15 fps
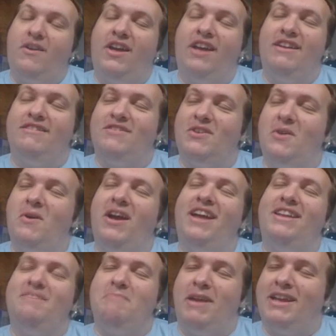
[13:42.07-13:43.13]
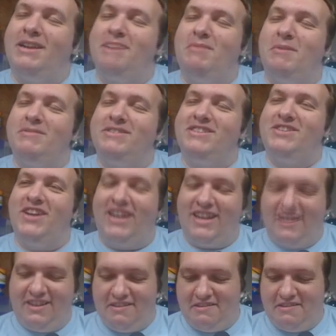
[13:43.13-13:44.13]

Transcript: Okay, go ahead and make a diplomacy check.